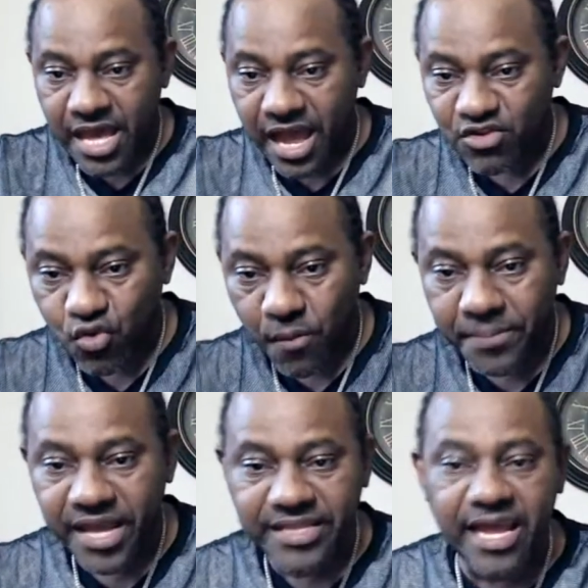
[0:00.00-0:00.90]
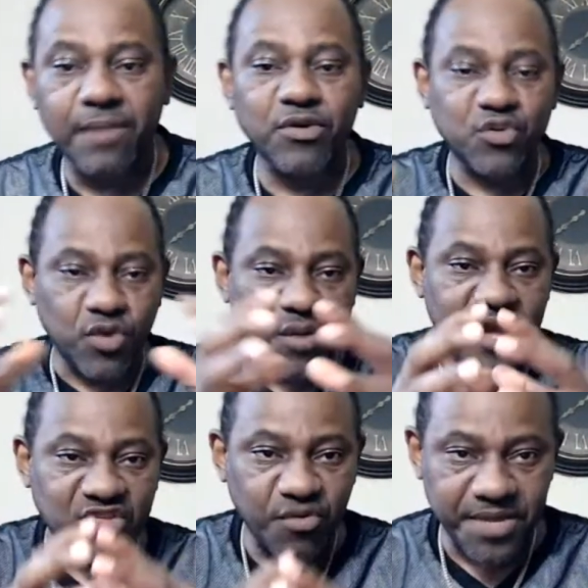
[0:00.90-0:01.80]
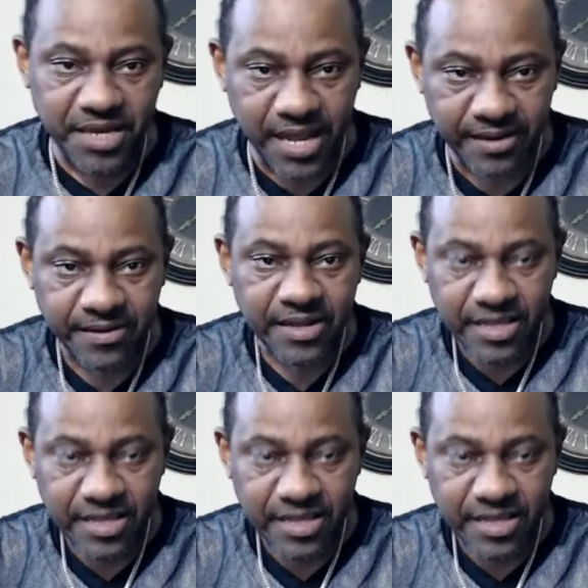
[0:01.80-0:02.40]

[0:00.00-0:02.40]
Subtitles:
and no P at all, but the other way of Jamaica.